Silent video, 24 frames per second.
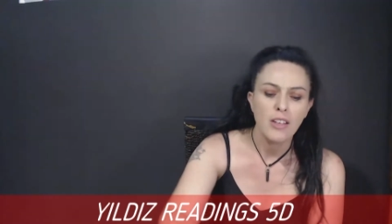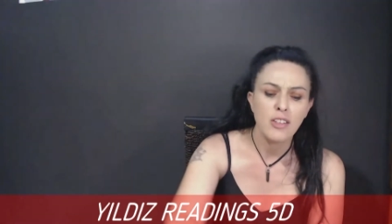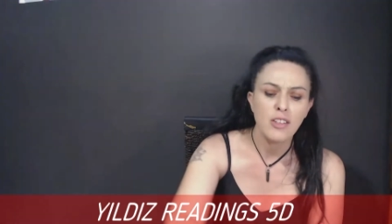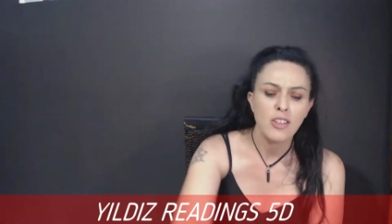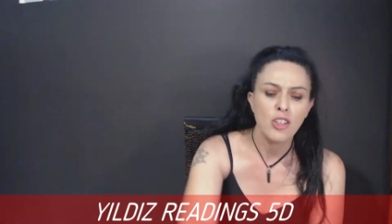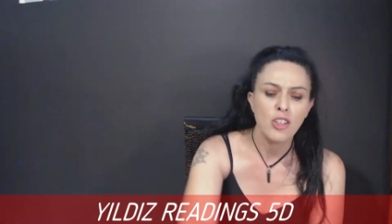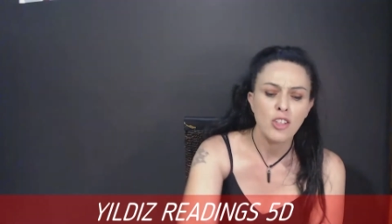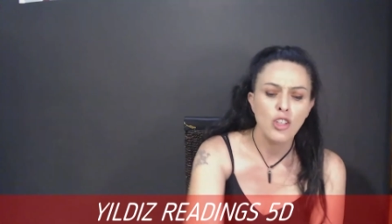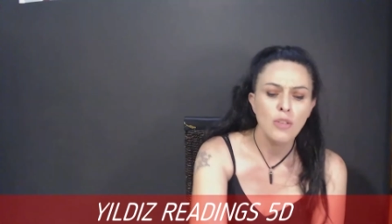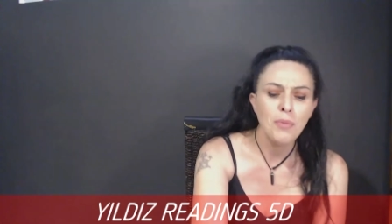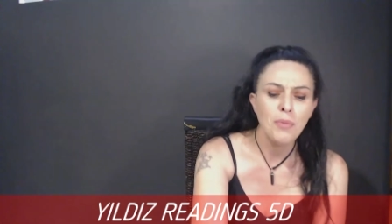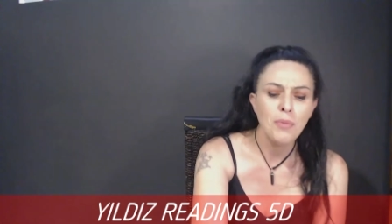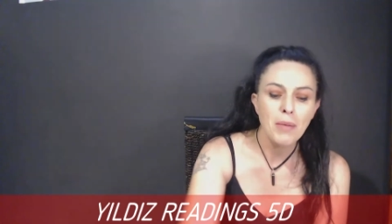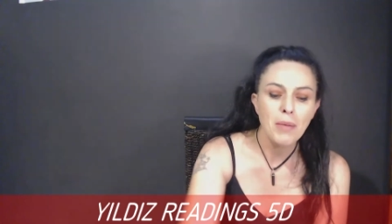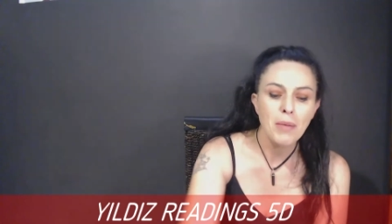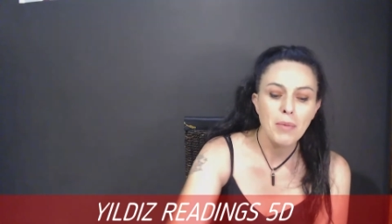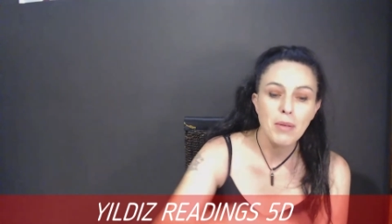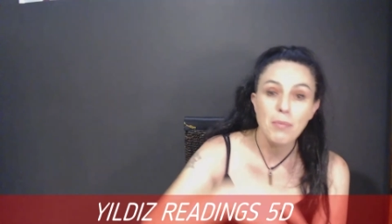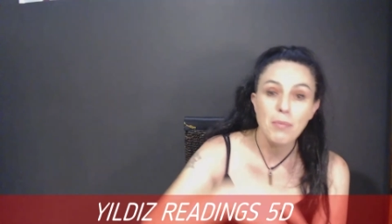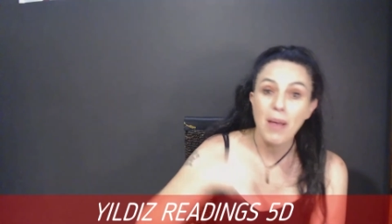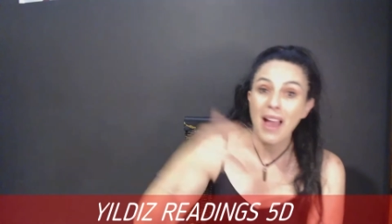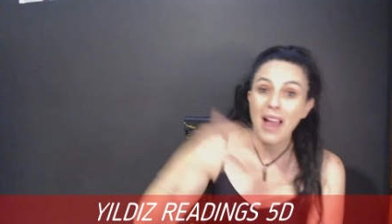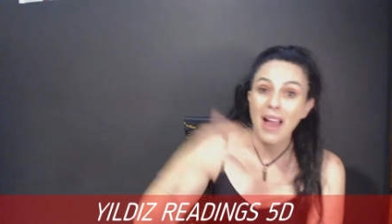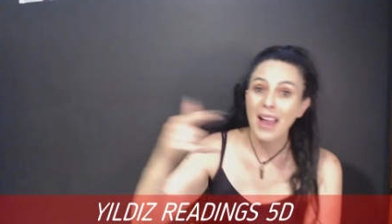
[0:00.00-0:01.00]
You may be
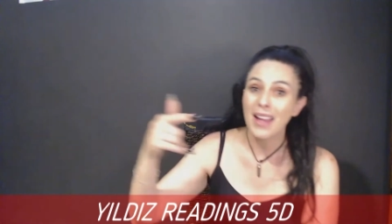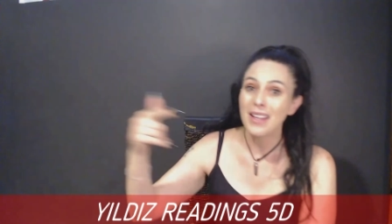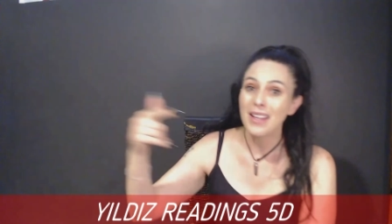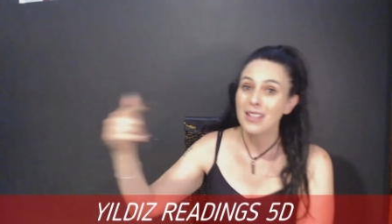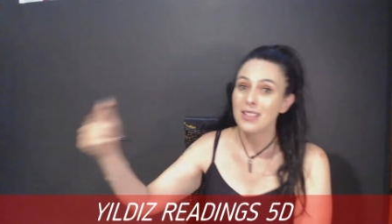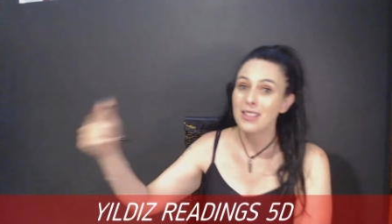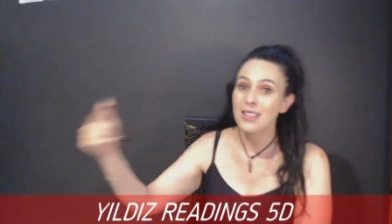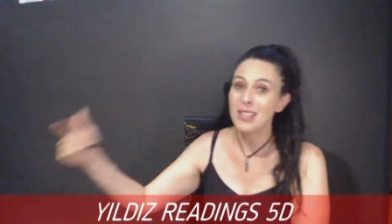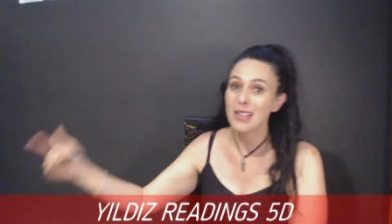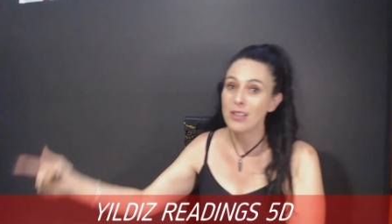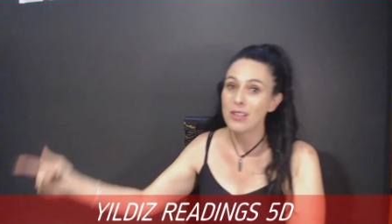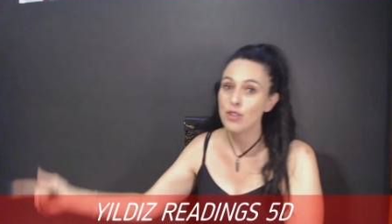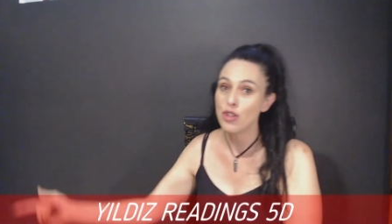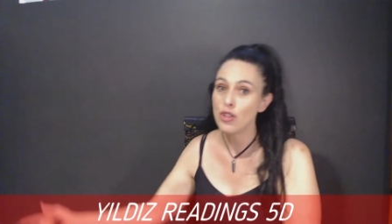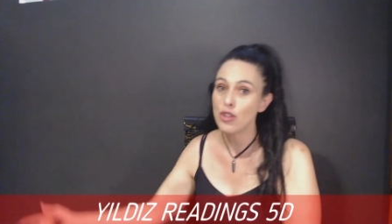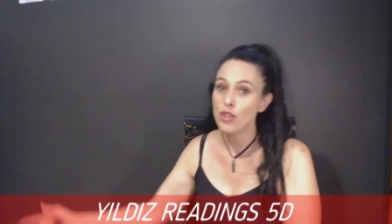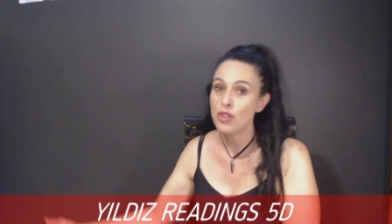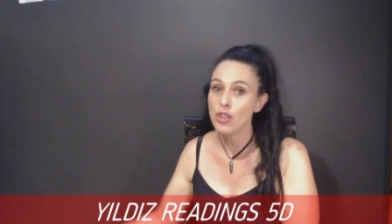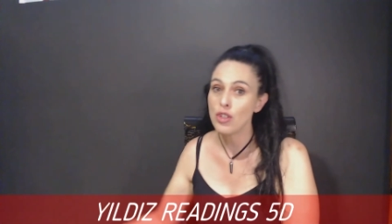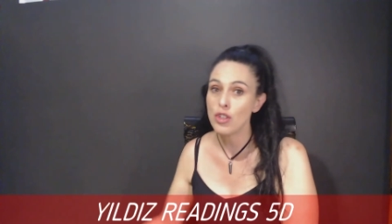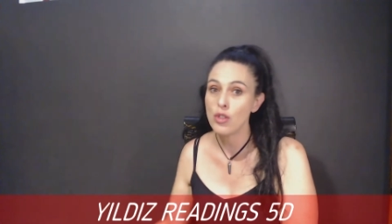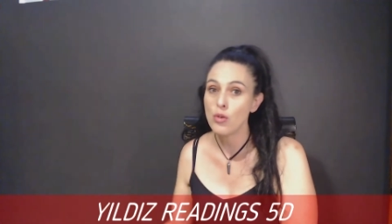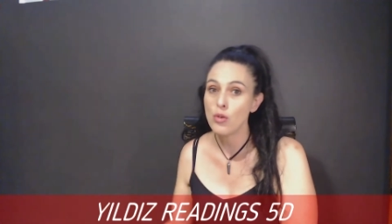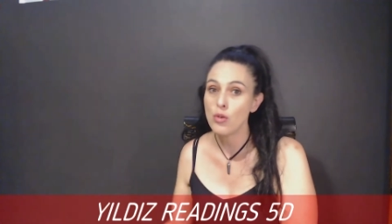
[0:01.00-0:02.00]
paying attention
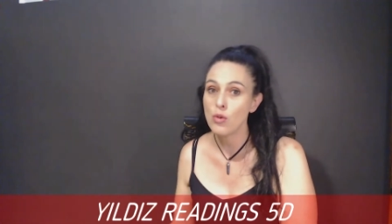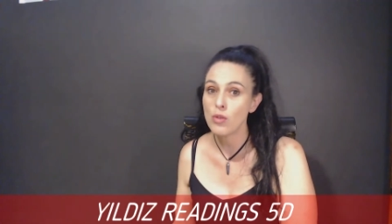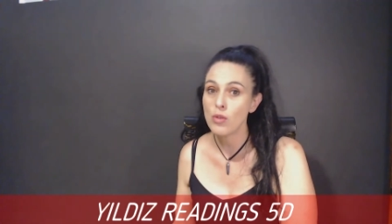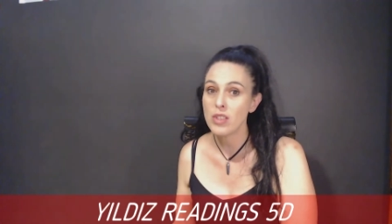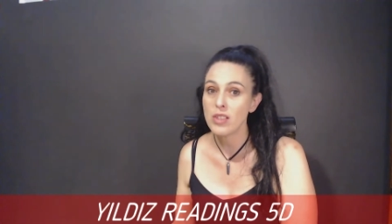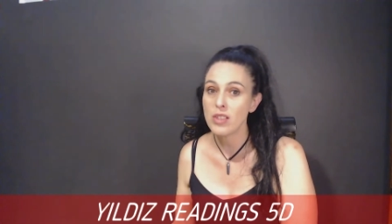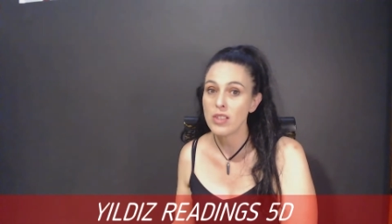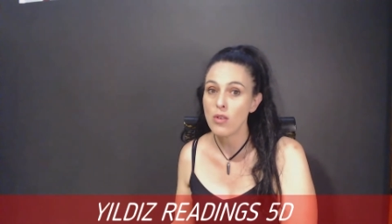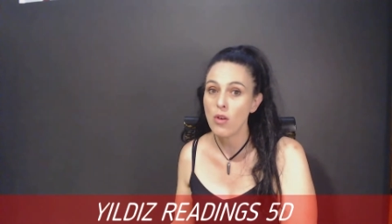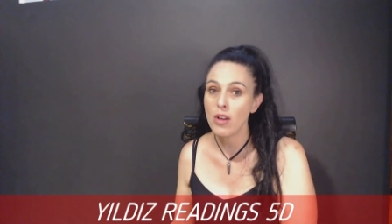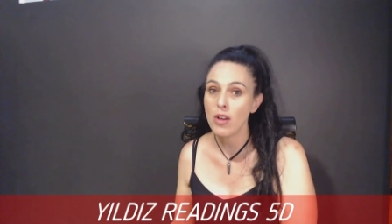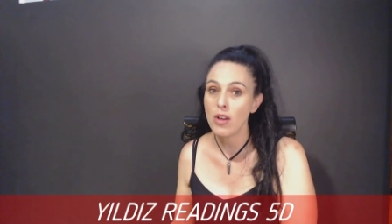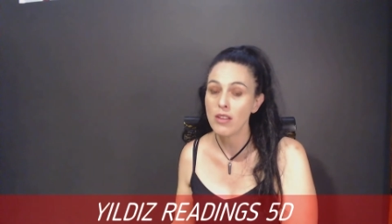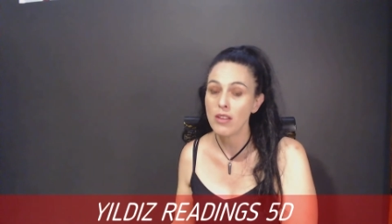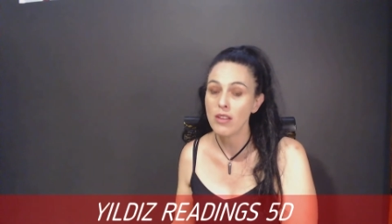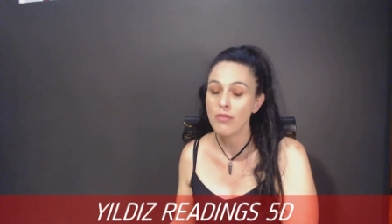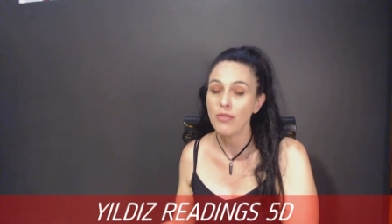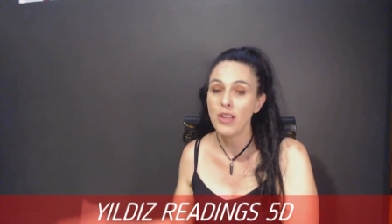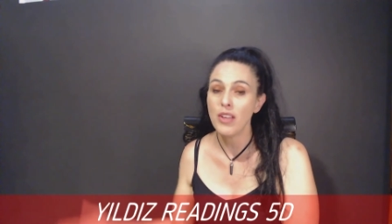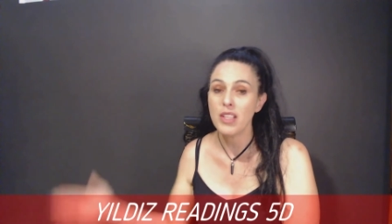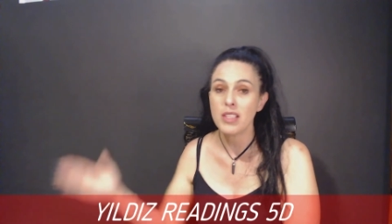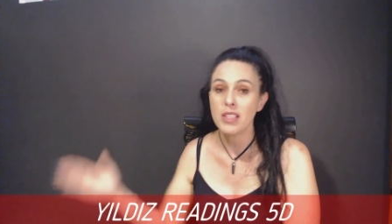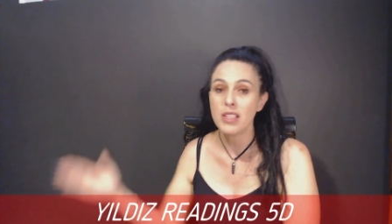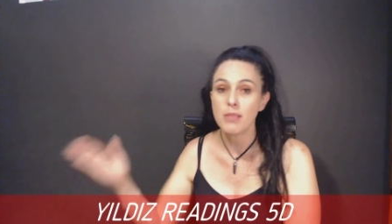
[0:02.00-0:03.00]
to your side of the
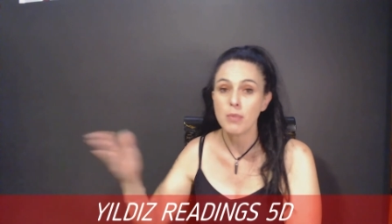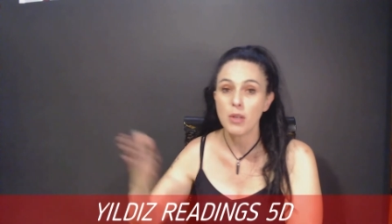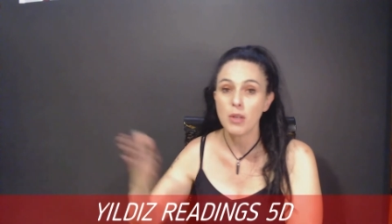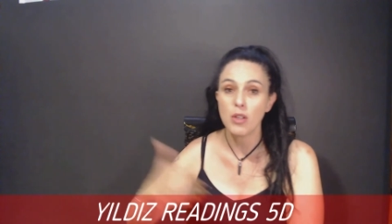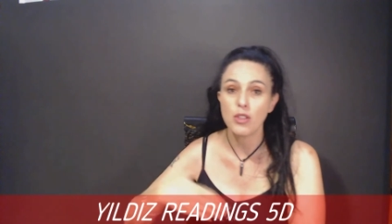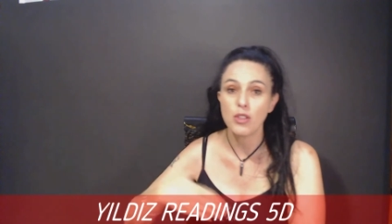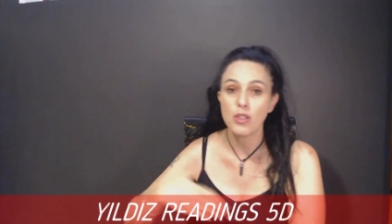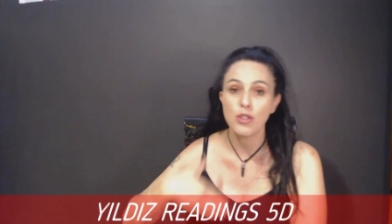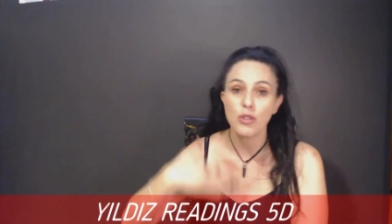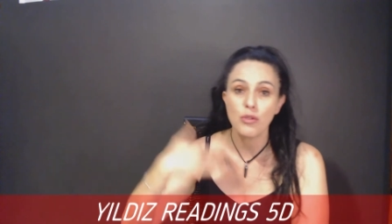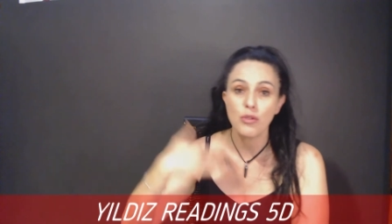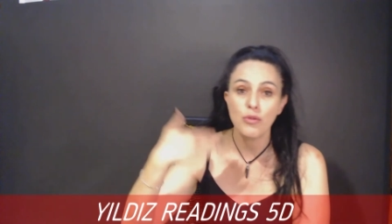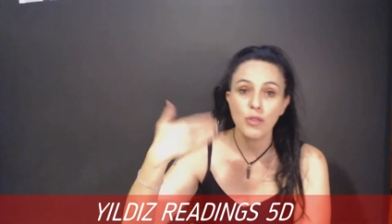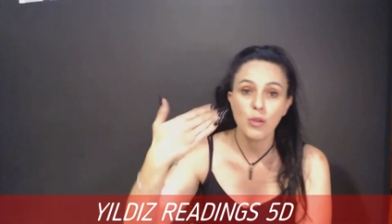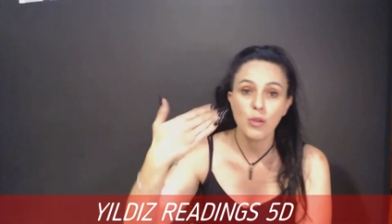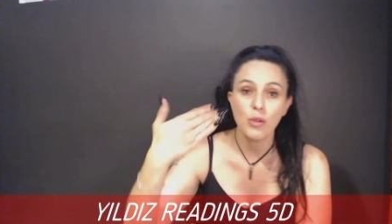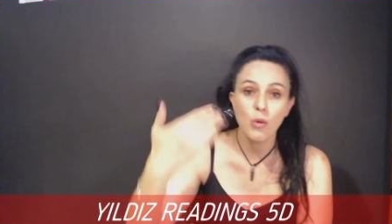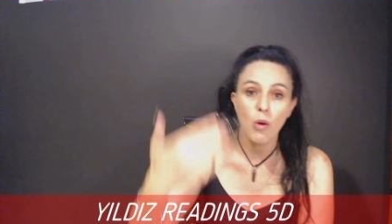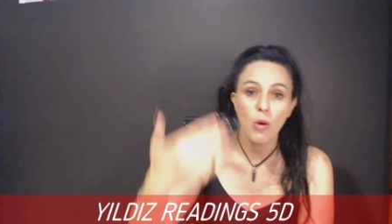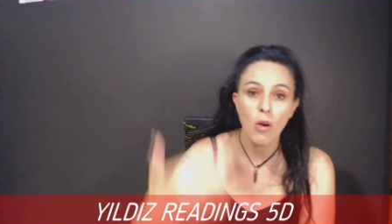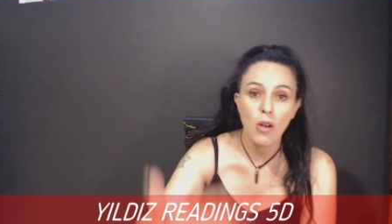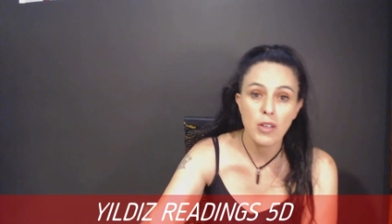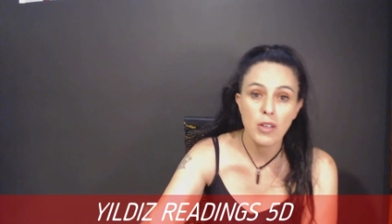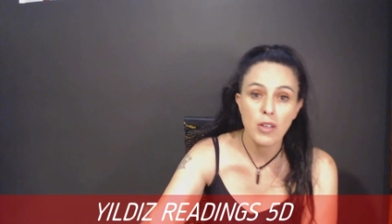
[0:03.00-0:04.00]
fence, but I do feel
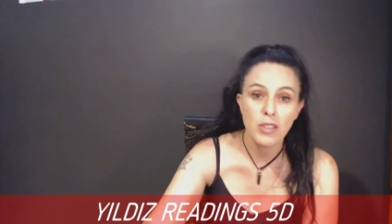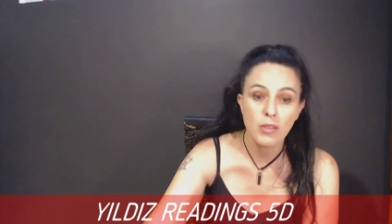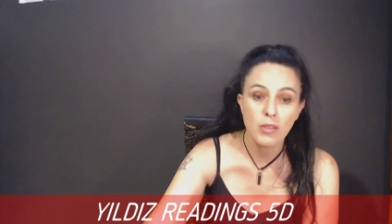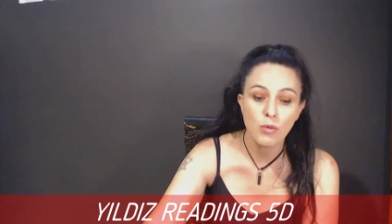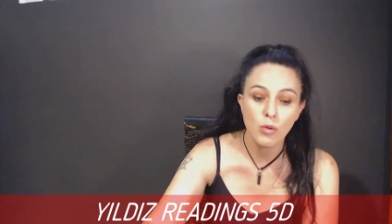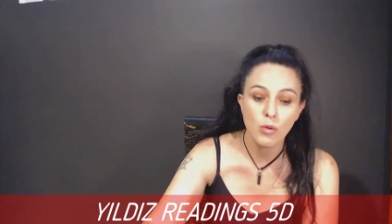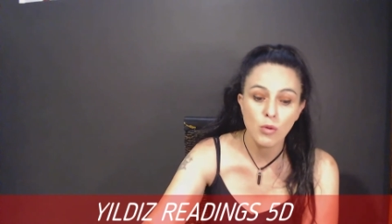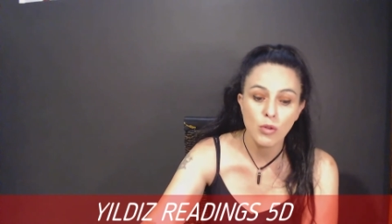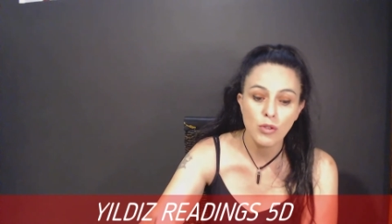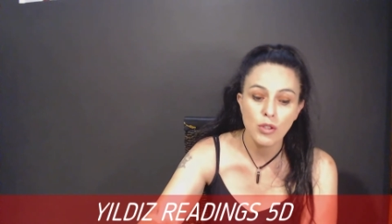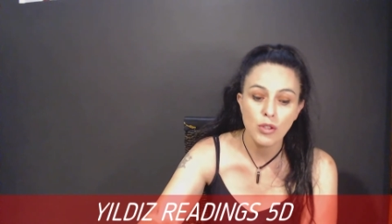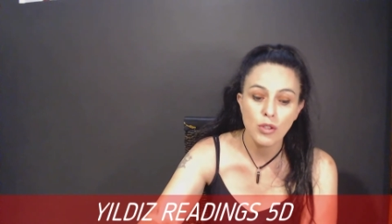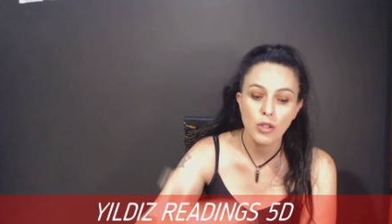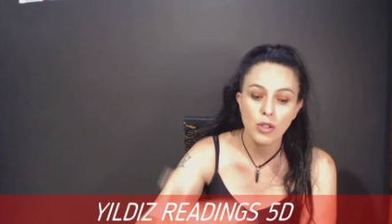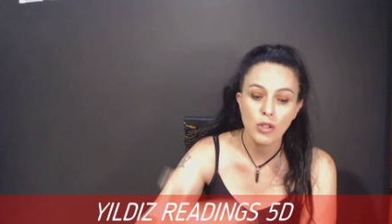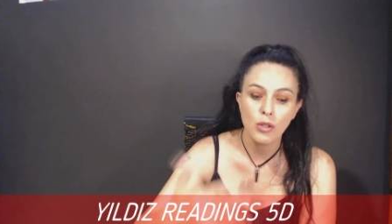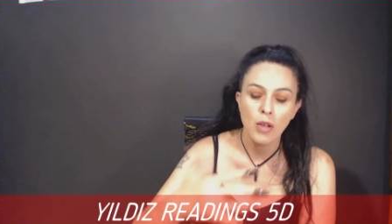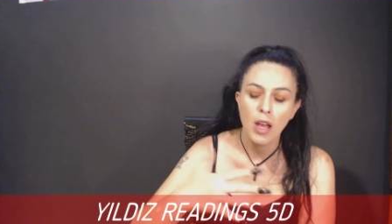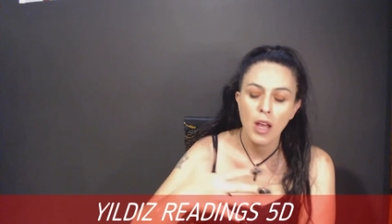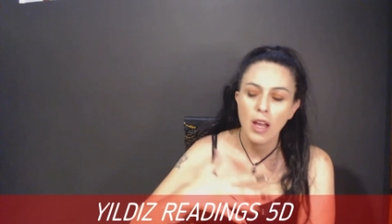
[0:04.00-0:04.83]
eyes are on you.